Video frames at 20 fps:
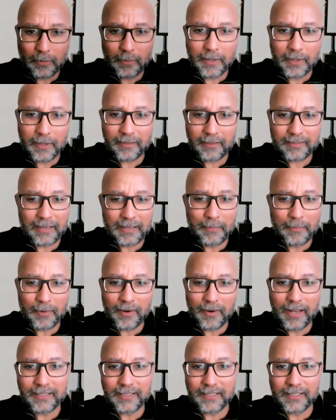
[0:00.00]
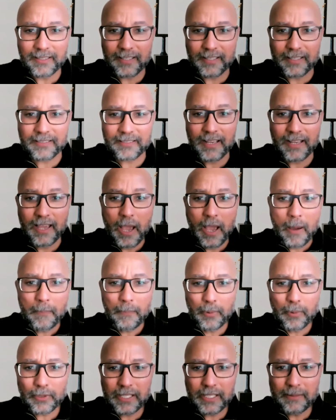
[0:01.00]
with summarizing things.
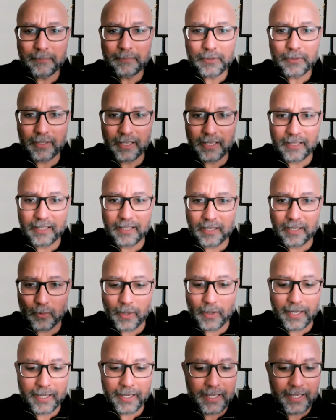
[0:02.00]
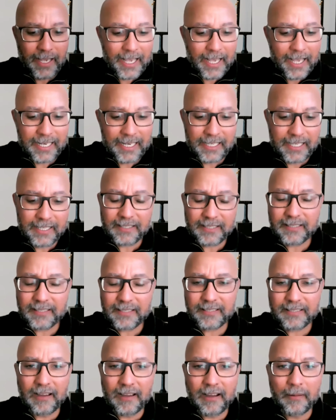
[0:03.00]
Put them together in a way. And here's a
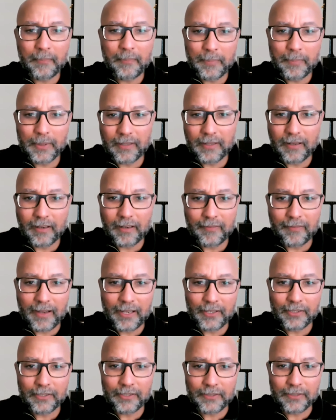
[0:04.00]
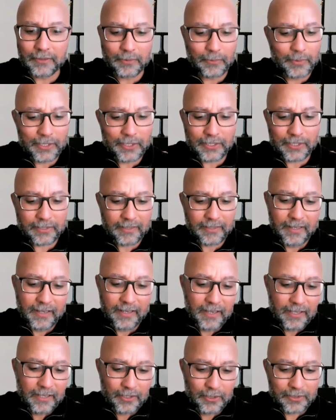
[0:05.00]
sample of how you could do. We just
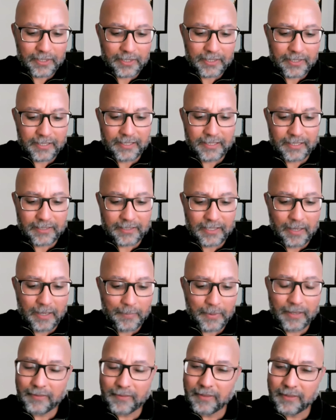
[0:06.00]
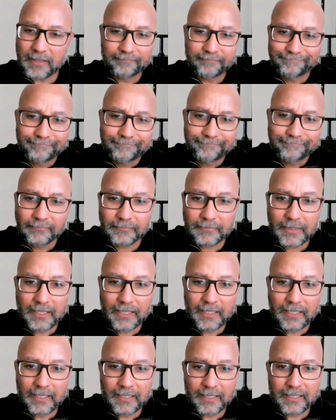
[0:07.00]
use this as an example of
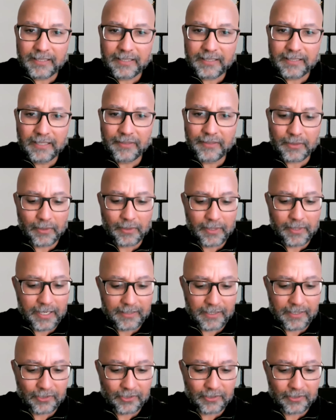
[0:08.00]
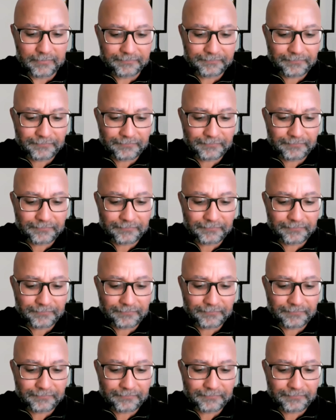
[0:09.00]
a service organization.